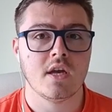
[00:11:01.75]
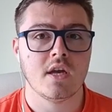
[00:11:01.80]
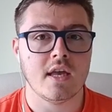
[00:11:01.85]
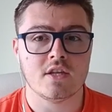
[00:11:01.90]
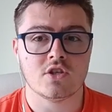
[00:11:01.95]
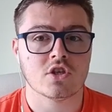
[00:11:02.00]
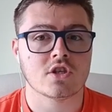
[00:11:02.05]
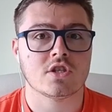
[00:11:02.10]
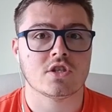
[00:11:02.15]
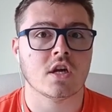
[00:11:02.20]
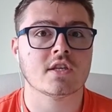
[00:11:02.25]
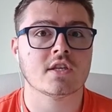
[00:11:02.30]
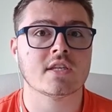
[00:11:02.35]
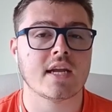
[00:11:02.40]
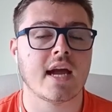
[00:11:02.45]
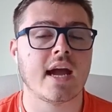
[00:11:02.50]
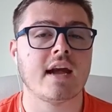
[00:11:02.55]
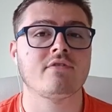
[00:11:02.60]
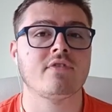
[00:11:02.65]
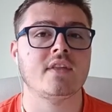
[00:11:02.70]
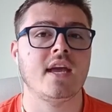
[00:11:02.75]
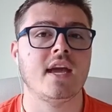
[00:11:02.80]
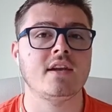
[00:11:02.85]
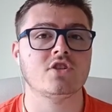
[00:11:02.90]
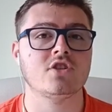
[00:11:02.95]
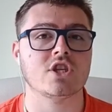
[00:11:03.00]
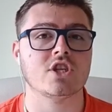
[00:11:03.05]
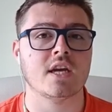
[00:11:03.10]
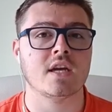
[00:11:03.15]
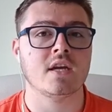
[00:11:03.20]
It just doesn't have the
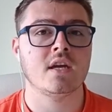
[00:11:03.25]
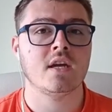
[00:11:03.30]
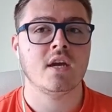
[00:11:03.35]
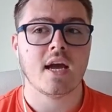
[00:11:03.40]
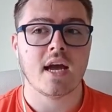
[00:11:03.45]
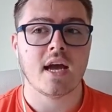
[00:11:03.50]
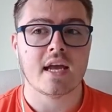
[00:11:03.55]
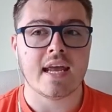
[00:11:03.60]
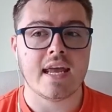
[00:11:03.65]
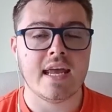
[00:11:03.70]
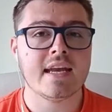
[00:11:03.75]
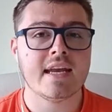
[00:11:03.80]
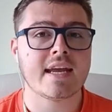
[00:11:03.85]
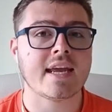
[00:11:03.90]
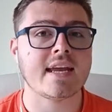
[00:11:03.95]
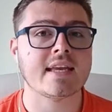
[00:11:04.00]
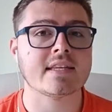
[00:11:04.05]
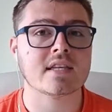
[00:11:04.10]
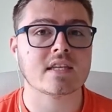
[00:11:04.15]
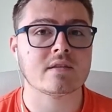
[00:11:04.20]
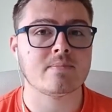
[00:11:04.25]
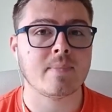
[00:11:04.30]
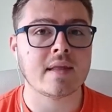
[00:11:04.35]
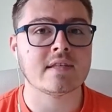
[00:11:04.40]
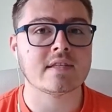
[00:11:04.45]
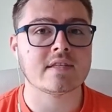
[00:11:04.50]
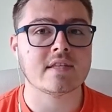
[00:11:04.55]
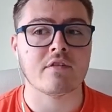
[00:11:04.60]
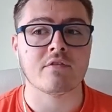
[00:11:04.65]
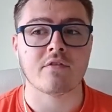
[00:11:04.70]
energy. And healing is
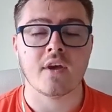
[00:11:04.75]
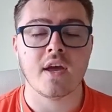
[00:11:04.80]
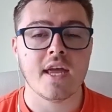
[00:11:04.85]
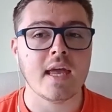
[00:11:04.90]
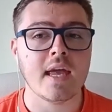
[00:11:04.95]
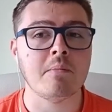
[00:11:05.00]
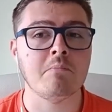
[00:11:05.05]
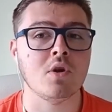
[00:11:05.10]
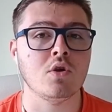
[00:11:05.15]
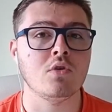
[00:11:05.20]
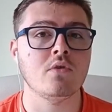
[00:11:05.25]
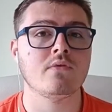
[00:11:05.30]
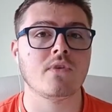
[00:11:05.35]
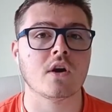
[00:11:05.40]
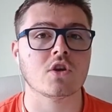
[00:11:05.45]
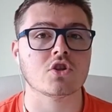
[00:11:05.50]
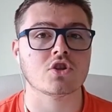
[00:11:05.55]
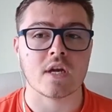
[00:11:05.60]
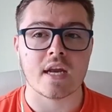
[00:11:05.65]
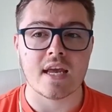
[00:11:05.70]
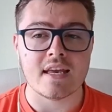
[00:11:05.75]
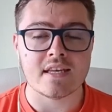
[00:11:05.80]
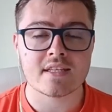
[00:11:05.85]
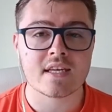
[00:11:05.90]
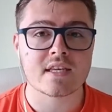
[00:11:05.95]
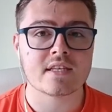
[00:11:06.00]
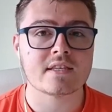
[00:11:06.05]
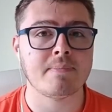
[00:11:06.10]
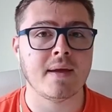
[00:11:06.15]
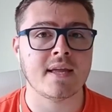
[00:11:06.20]
expensive. Immune function is
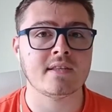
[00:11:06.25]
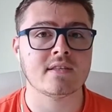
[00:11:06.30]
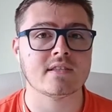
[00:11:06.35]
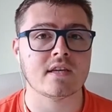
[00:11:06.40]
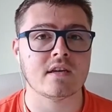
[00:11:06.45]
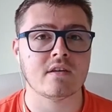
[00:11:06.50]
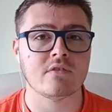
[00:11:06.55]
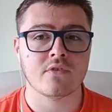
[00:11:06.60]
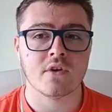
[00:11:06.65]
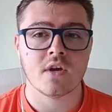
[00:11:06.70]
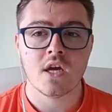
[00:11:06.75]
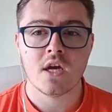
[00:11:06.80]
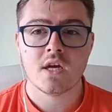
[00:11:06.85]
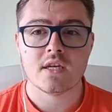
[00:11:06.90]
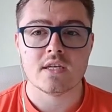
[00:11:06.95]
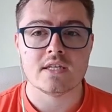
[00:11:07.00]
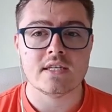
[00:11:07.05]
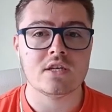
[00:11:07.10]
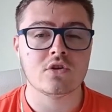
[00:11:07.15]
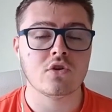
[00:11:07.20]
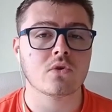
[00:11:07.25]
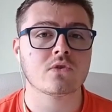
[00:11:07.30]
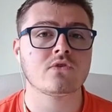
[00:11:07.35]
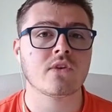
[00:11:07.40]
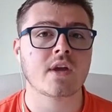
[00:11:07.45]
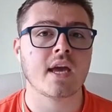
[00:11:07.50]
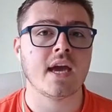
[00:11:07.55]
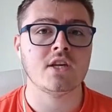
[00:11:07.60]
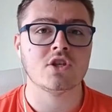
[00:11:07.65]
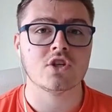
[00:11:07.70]
expensive.
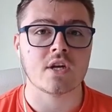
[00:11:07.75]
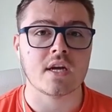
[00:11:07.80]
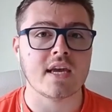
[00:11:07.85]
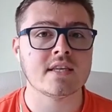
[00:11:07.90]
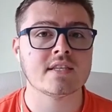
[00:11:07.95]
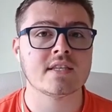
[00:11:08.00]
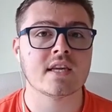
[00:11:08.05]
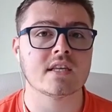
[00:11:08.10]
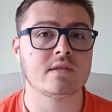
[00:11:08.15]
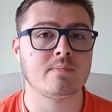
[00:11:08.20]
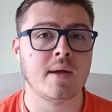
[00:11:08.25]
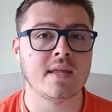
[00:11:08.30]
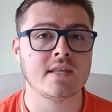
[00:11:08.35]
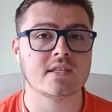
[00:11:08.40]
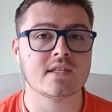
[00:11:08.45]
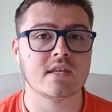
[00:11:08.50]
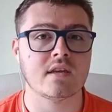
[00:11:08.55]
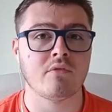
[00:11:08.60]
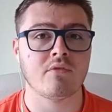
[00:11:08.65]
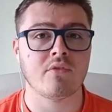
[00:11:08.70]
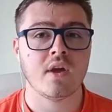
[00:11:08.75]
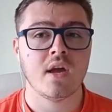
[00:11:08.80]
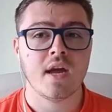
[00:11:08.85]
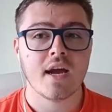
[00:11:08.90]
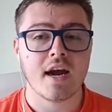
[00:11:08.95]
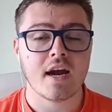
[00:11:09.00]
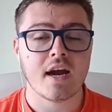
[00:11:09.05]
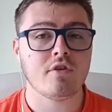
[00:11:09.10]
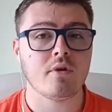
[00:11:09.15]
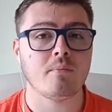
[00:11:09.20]
Detoxification is expensive.
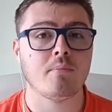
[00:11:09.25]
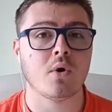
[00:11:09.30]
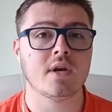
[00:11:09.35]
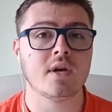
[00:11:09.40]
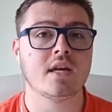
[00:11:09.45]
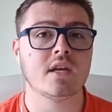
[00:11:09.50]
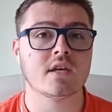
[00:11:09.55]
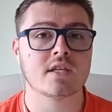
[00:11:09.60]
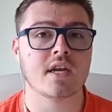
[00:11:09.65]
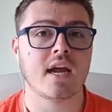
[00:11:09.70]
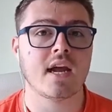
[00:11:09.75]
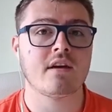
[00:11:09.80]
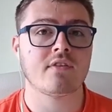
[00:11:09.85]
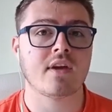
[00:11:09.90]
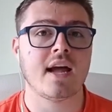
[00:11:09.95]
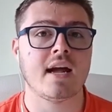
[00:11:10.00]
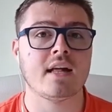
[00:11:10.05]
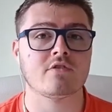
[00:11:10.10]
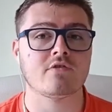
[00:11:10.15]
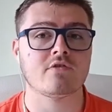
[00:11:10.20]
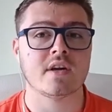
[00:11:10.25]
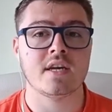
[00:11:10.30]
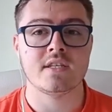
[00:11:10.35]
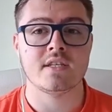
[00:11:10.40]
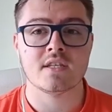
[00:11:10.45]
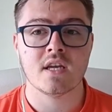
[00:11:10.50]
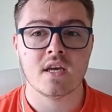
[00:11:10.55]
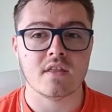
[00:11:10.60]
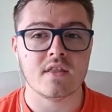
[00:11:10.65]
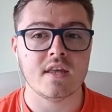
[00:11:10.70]
And if your body doesn't have
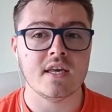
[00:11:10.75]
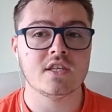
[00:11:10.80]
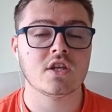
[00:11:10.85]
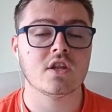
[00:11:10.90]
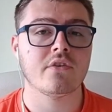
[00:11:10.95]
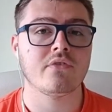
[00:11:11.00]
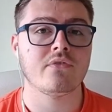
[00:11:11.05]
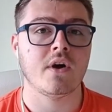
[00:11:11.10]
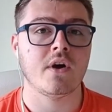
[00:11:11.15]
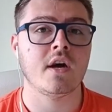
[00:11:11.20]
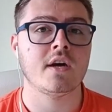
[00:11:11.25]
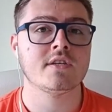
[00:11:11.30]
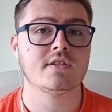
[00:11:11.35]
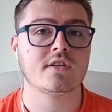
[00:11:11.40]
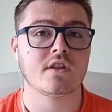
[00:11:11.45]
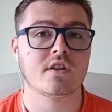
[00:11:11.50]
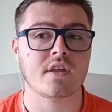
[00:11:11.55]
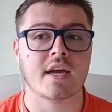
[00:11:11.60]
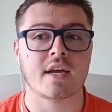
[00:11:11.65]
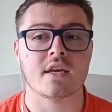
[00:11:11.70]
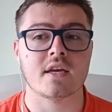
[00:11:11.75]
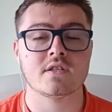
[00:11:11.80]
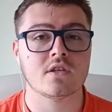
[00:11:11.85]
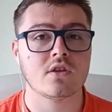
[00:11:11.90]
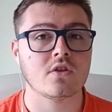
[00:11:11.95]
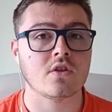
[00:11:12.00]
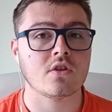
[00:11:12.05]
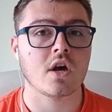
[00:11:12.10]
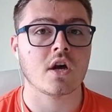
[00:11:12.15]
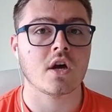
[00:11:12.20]
calories, these are the first
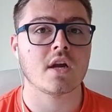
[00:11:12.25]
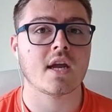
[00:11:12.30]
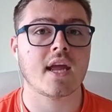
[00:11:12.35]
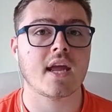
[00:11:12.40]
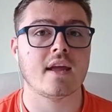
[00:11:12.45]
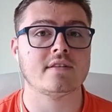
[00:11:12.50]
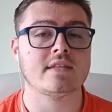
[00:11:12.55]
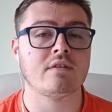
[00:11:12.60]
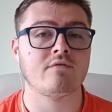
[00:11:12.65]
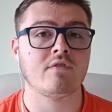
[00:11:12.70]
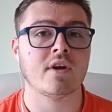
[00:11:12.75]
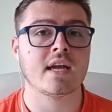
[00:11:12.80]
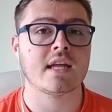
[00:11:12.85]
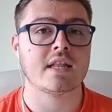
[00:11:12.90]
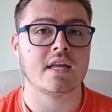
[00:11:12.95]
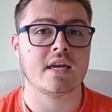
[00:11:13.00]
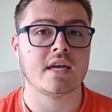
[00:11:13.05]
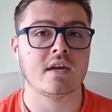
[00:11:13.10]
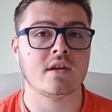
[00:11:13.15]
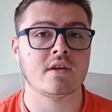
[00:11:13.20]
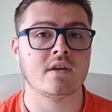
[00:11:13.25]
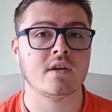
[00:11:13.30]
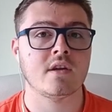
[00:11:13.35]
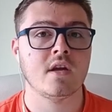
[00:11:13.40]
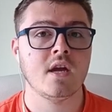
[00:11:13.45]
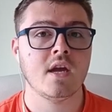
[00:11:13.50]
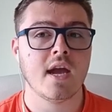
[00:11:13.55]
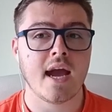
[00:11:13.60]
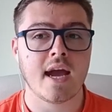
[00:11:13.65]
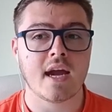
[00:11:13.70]
things that are going to get downregulated.
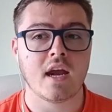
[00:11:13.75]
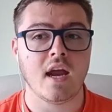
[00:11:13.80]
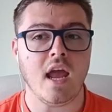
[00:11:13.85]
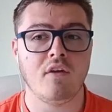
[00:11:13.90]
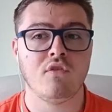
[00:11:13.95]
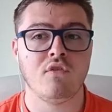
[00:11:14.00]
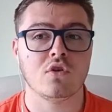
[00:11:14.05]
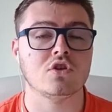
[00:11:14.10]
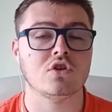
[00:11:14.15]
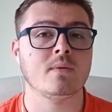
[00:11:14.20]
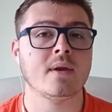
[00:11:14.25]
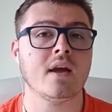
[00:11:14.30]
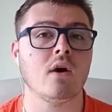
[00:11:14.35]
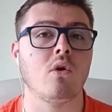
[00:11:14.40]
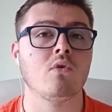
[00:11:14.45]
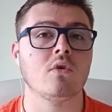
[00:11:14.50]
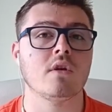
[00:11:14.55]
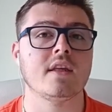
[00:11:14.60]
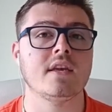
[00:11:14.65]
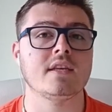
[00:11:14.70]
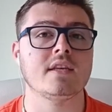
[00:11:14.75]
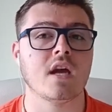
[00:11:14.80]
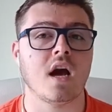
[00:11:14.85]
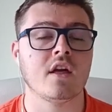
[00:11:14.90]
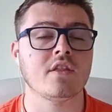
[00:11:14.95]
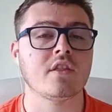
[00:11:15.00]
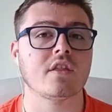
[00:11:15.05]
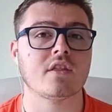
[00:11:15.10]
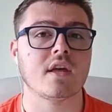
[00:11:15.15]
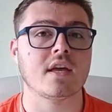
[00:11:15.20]
And if you're doing all of these
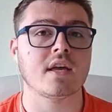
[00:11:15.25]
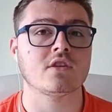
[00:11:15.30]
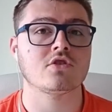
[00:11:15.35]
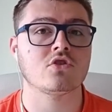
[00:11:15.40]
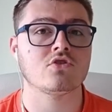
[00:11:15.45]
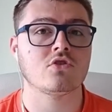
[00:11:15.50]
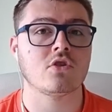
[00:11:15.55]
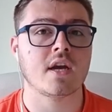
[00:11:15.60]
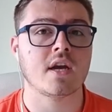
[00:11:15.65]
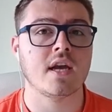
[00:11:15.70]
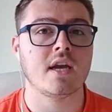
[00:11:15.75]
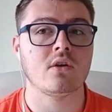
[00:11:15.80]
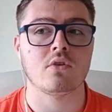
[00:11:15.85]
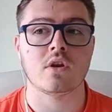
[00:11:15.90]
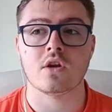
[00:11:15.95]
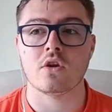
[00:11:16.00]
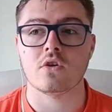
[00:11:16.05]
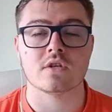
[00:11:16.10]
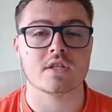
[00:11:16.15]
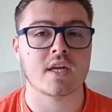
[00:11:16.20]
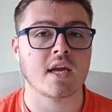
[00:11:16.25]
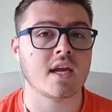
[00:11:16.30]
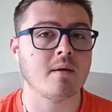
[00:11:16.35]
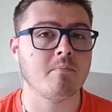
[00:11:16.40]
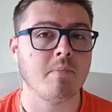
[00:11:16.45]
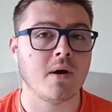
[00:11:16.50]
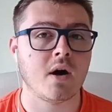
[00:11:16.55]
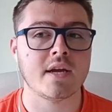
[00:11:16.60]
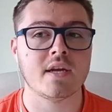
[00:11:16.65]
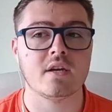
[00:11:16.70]
other things to try and heal, you know, you're
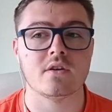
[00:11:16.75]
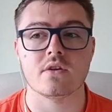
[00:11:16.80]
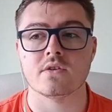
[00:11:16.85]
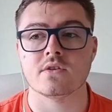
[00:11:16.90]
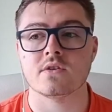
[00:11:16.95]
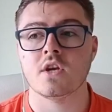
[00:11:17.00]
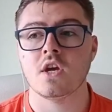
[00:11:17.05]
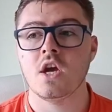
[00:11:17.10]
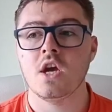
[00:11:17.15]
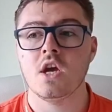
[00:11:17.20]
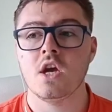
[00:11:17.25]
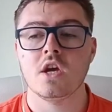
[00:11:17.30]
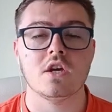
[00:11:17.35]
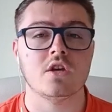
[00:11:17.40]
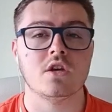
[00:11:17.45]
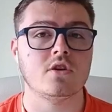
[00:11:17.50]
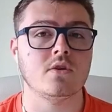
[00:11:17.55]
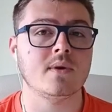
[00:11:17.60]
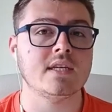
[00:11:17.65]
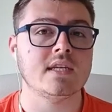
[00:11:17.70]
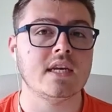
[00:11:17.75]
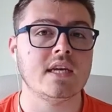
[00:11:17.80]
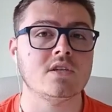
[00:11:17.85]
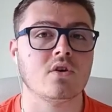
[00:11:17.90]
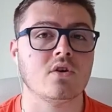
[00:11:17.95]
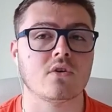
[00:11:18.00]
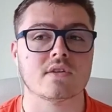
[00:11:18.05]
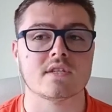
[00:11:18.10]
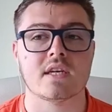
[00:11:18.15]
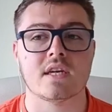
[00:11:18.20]
taking binders, you're doing
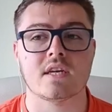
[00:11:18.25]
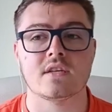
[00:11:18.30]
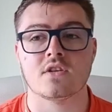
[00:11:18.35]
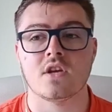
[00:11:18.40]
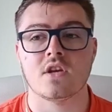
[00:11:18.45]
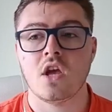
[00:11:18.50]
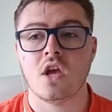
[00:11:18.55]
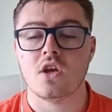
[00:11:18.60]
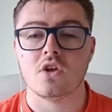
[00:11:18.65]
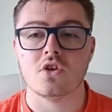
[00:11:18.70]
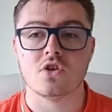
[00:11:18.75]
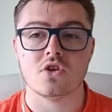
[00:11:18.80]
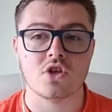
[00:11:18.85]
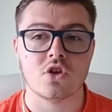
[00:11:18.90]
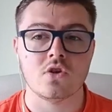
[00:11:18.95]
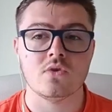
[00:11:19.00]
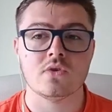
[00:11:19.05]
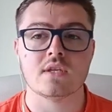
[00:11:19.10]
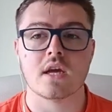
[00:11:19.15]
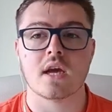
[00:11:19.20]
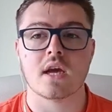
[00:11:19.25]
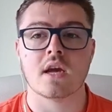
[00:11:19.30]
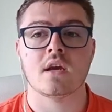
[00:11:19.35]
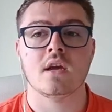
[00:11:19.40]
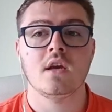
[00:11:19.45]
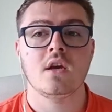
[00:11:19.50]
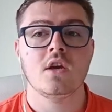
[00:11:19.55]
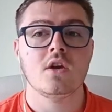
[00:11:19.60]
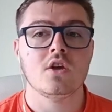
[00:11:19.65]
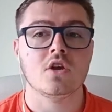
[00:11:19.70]
detoxes, you're juicing,
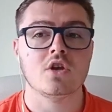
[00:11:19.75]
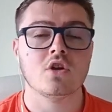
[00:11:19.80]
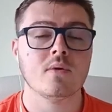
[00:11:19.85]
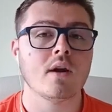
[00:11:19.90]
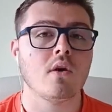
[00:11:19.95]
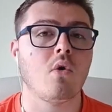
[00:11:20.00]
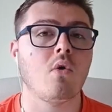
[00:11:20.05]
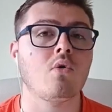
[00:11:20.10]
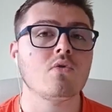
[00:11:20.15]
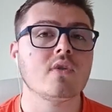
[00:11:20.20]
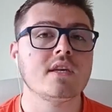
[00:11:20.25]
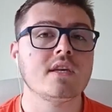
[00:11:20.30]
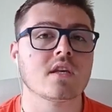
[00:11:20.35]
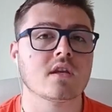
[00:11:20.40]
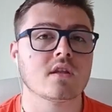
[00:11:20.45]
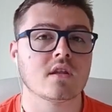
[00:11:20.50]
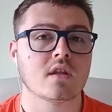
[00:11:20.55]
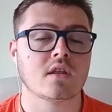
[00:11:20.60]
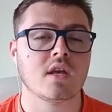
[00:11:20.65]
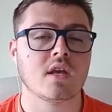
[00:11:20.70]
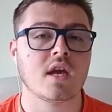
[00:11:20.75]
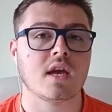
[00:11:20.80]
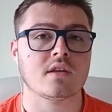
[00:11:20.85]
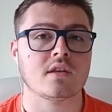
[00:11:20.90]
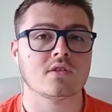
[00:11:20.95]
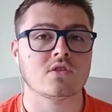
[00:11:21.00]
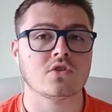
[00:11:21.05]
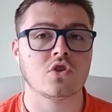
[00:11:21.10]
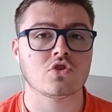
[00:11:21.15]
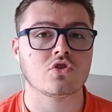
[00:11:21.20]
you're doing all these other
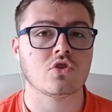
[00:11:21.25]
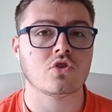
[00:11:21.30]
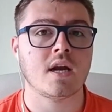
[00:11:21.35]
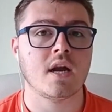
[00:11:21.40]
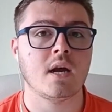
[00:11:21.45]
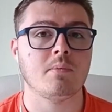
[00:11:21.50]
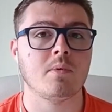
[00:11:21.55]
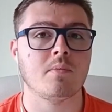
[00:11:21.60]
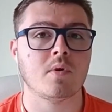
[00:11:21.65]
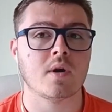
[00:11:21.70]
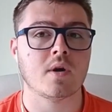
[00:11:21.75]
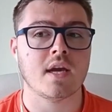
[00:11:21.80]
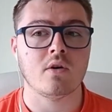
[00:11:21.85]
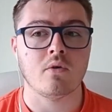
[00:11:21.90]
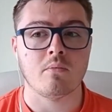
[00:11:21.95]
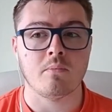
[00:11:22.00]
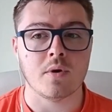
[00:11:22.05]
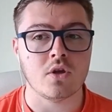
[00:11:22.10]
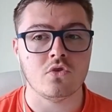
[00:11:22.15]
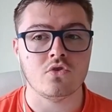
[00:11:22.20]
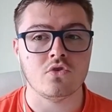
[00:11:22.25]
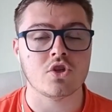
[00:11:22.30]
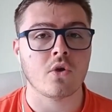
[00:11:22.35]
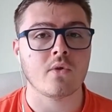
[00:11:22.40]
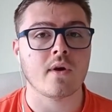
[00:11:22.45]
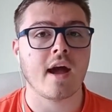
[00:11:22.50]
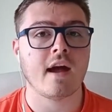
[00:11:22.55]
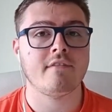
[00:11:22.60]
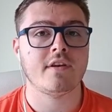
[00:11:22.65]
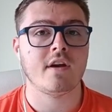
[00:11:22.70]
things to try and help your body heal, but you
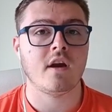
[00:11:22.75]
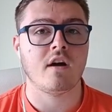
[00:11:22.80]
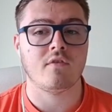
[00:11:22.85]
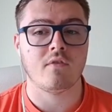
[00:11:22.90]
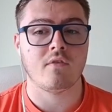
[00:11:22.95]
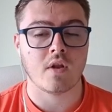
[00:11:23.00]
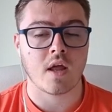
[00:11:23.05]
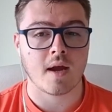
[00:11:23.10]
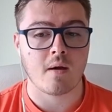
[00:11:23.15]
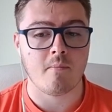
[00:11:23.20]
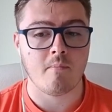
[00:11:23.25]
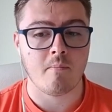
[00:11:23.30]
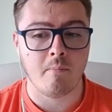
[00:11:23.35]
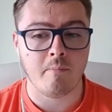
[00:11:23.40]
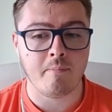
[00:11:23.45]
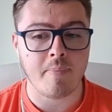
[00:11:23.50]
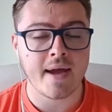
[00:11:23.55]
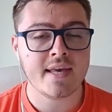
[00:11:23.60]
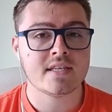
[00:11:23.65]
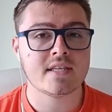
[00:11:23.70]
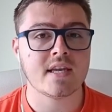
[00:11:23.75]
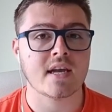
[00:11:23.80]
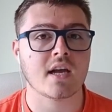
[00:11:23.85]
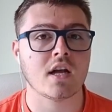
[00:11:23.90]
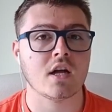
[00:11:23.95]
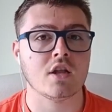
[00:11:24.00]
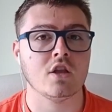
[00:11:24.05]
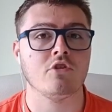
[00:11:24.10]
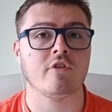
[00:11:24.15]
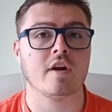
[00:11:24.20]
don't have enough like
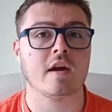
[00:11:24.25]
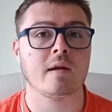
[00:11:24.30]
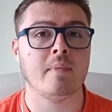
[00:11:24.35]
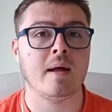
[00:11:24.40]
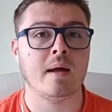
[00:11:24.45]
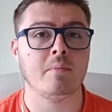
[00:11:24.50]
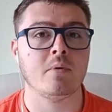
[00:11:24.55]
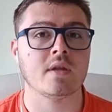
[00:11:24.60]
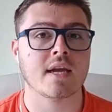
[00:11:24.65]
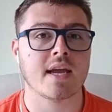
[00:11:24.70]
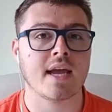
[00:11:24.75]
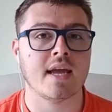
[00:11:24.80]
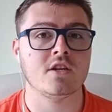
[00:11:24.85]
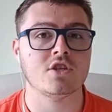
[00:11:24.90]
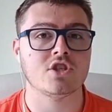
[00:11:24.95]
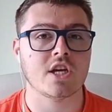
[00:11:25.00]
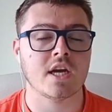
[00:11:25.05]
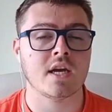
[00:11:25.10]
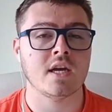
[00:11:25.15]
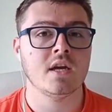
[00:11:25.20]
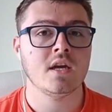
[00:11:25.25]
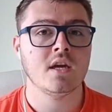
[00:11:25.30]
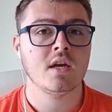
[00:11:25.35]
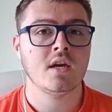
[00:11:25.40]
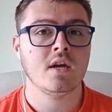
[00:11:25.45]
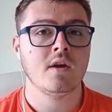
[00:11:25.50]
basic caloric metabolic energy,